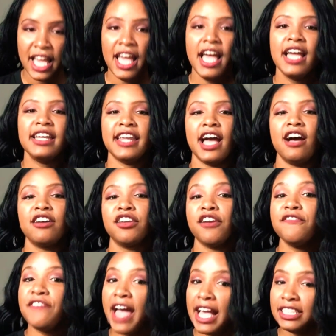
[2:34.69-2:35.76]
Now, your
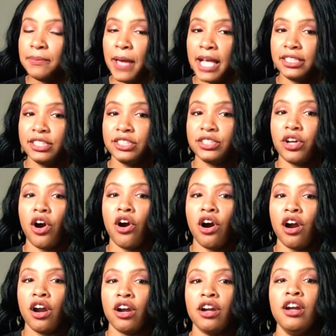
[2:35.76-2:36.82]
fast passes are